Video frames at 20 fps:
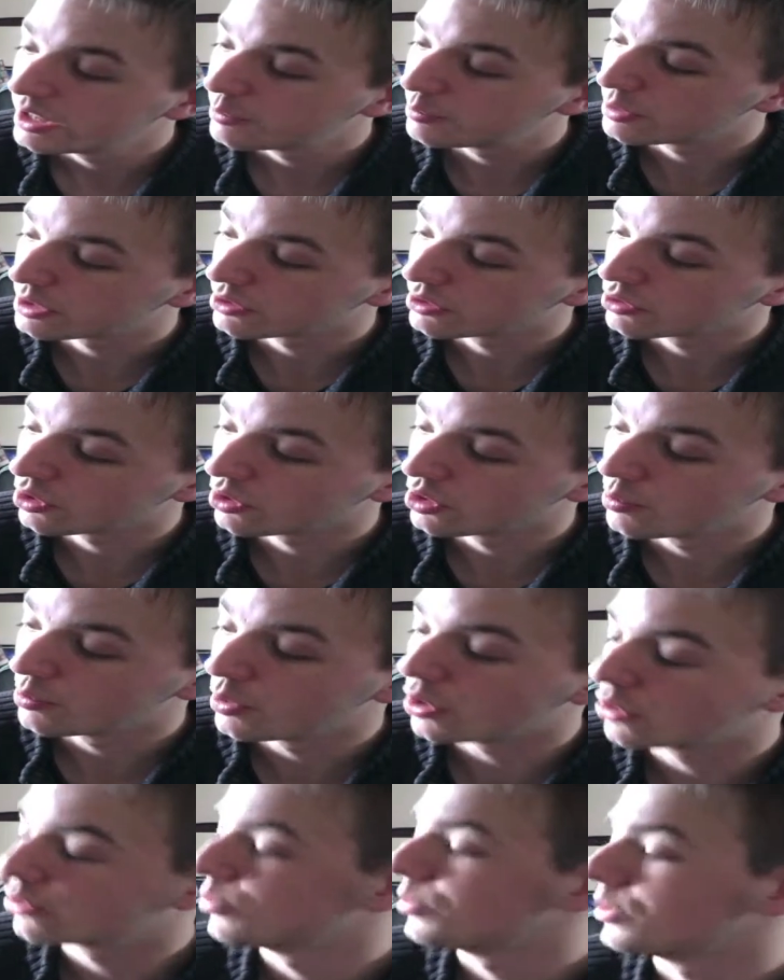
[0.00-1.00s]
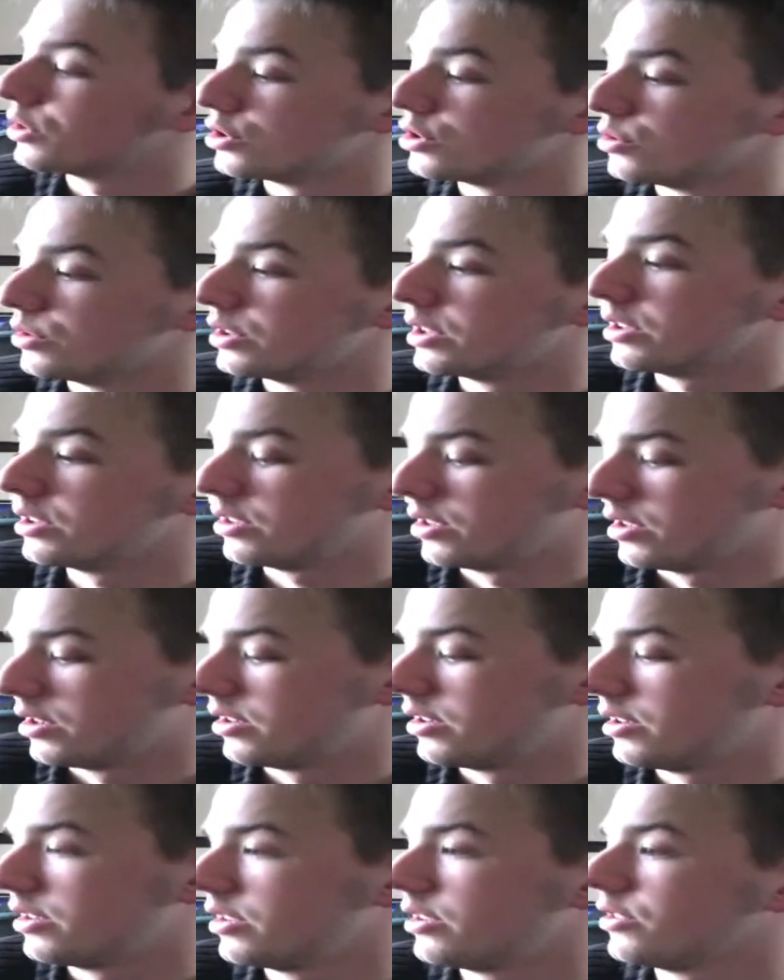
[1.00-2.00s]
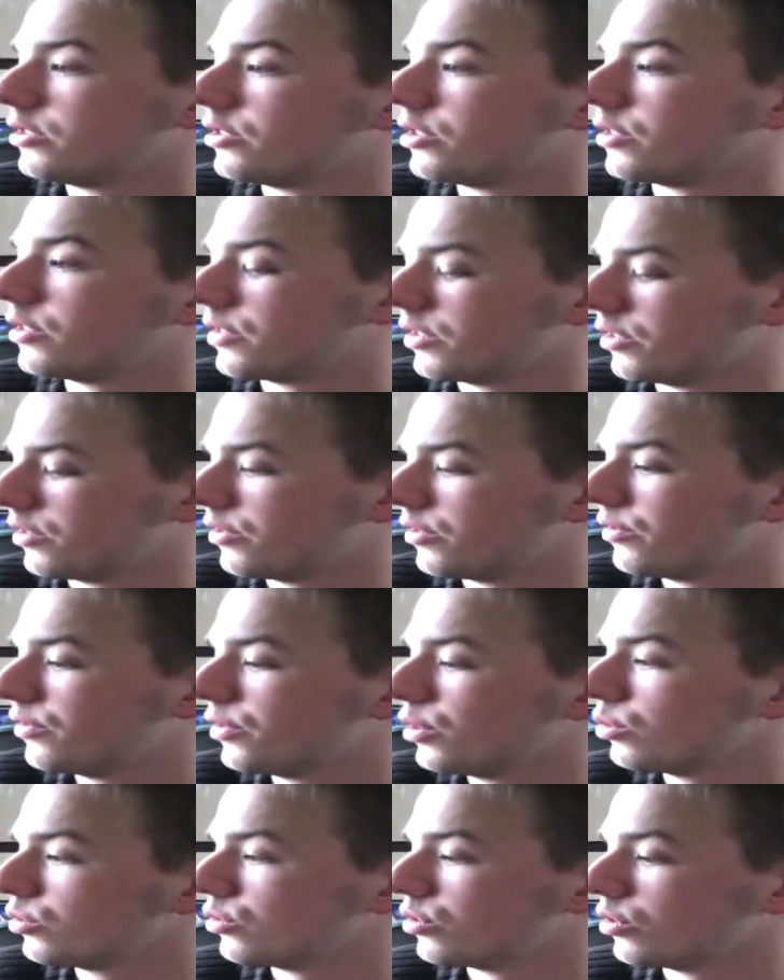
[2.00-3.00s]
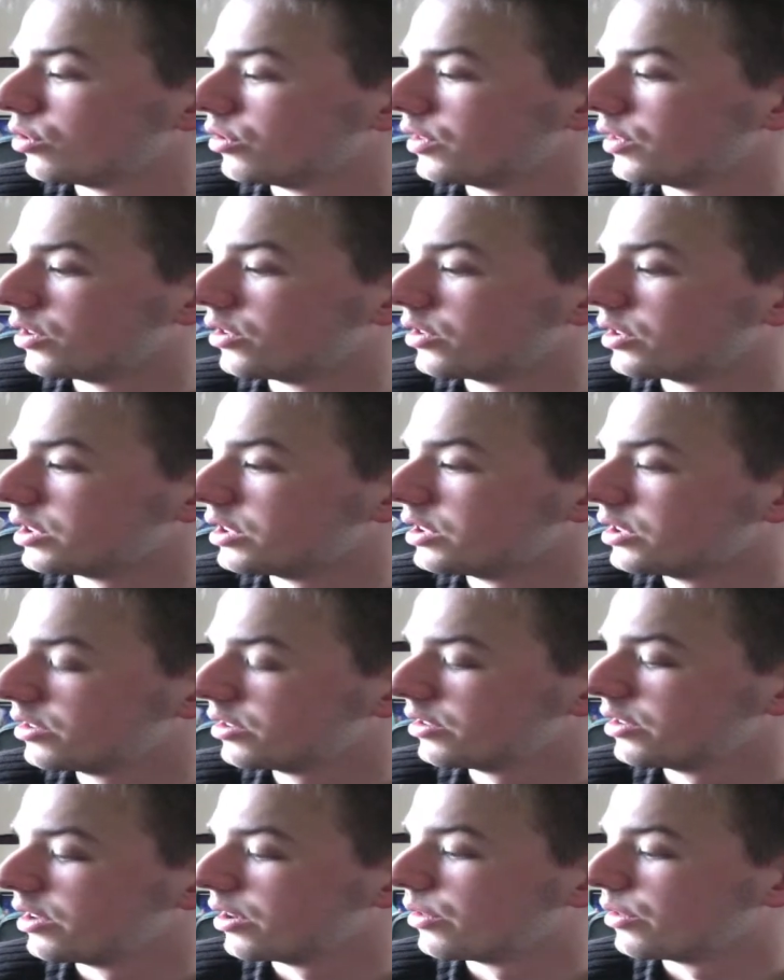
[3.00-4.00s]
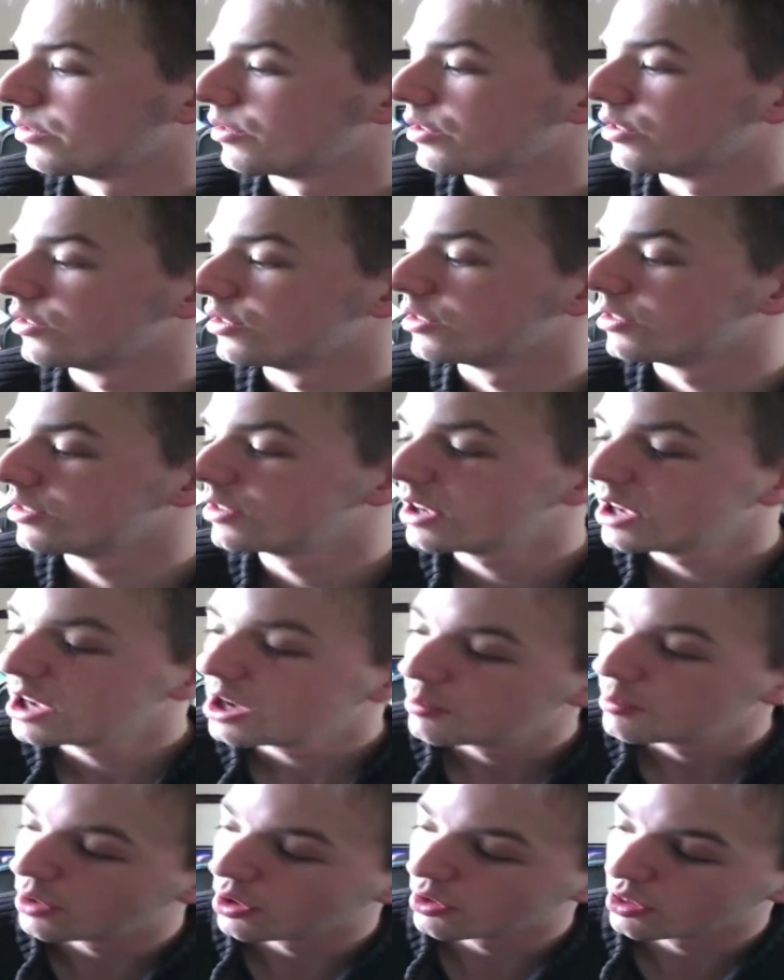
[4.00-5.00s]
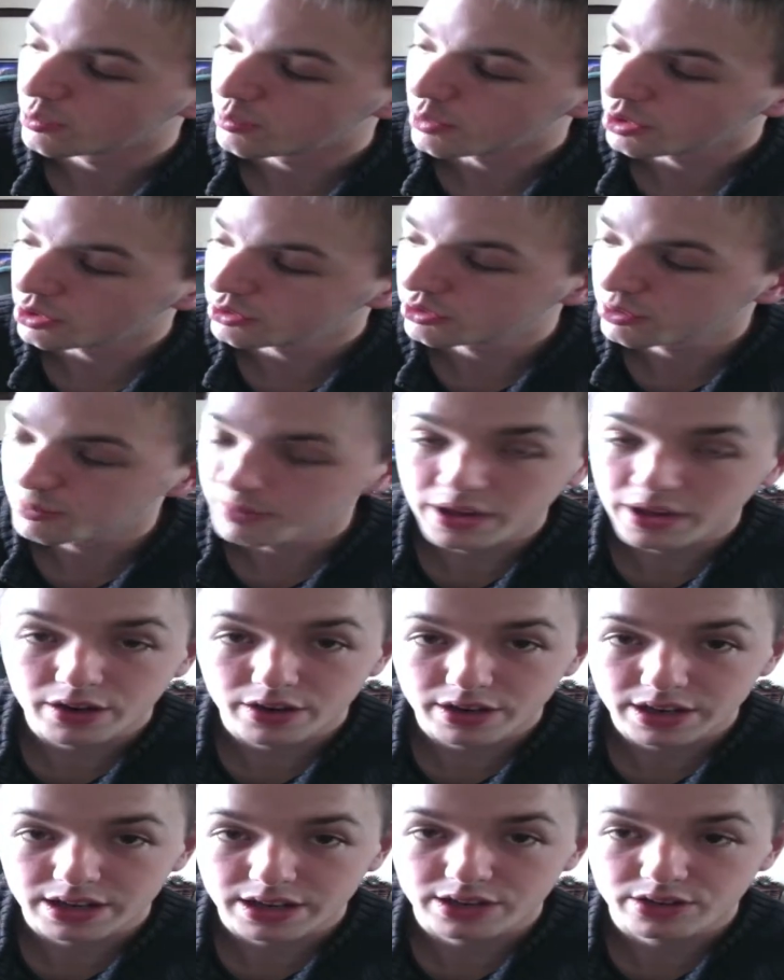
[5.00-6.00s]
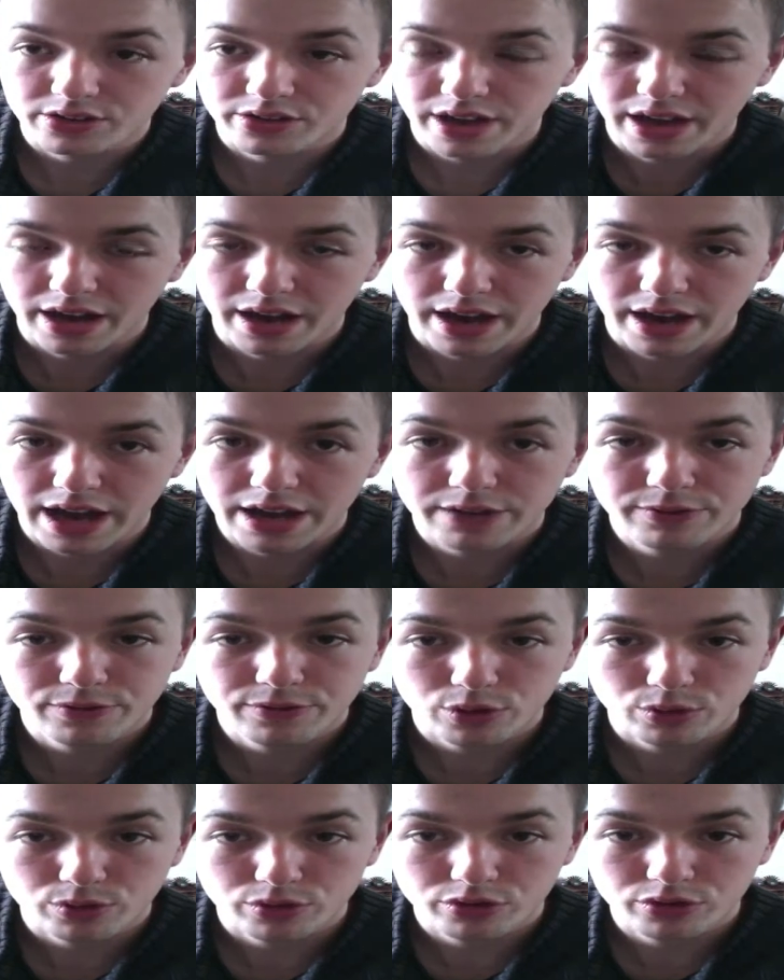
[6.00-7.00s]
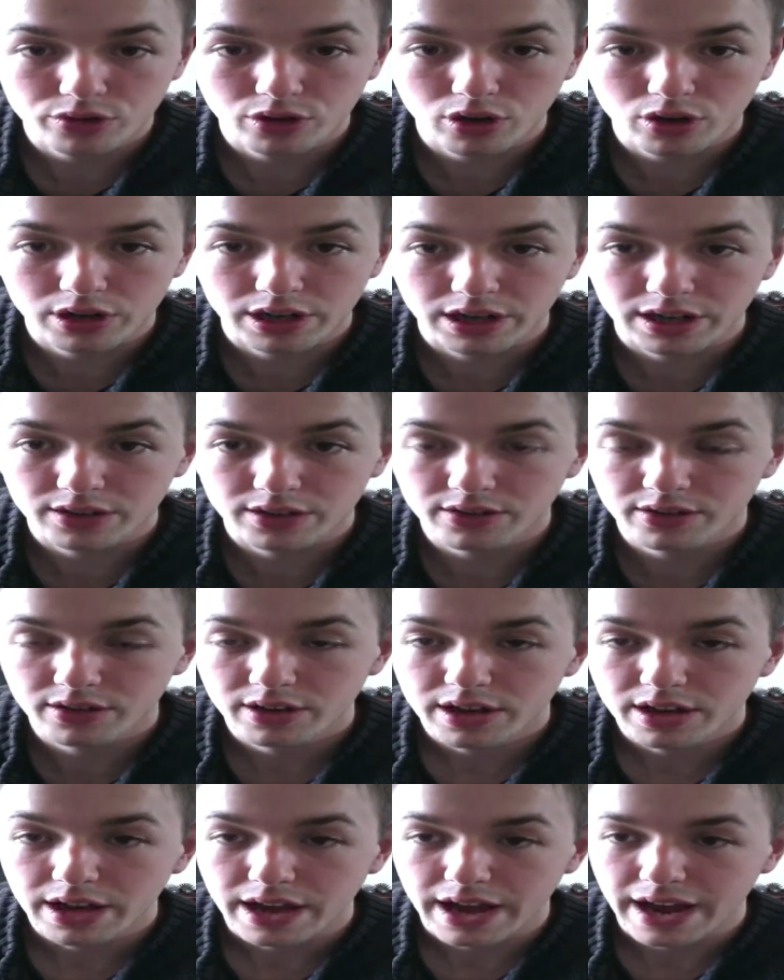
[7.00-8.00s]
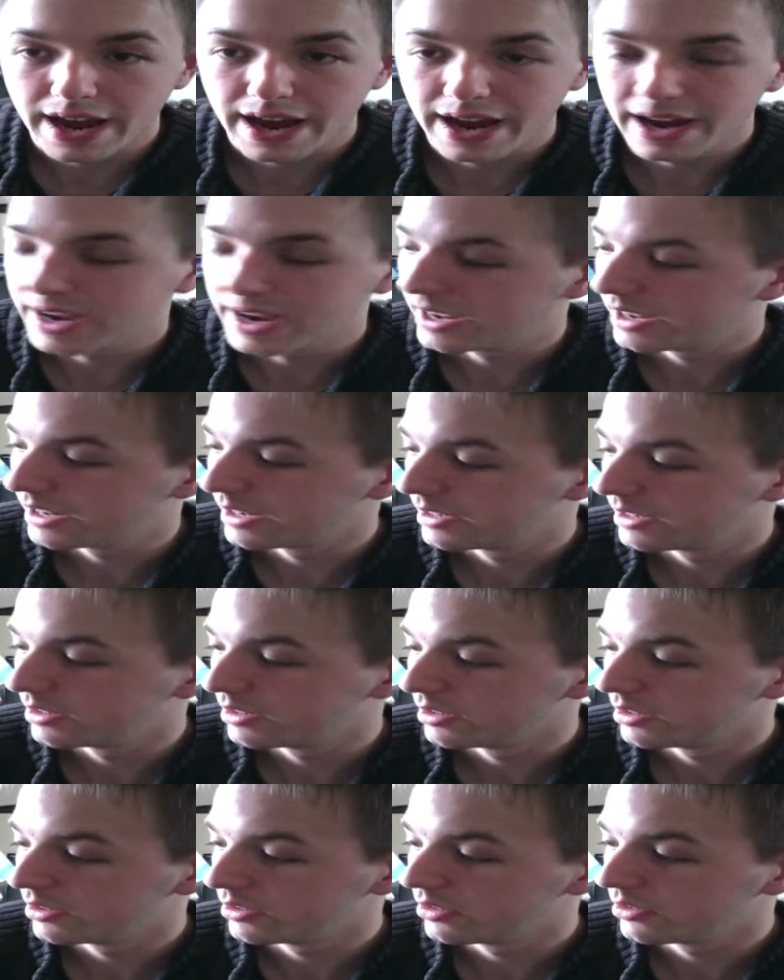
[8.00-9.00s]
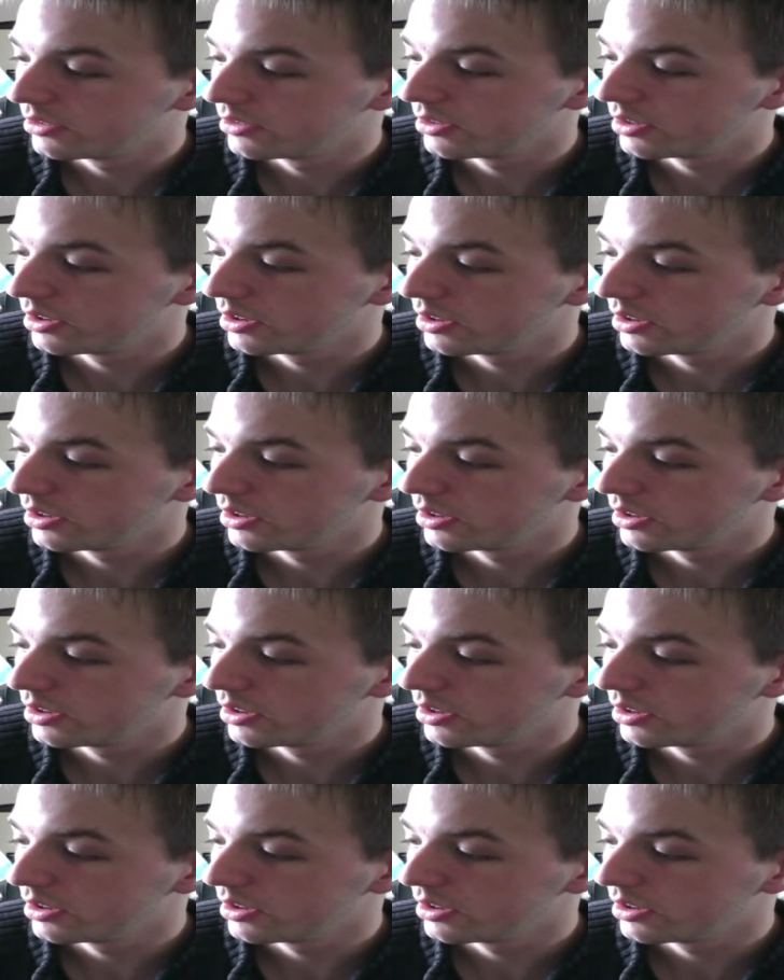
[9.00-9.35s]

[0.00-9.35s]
because on the bottom of the unit, I don't know if there's a photo of it on here, no there isn't, but on the bottom there is a headphone socket and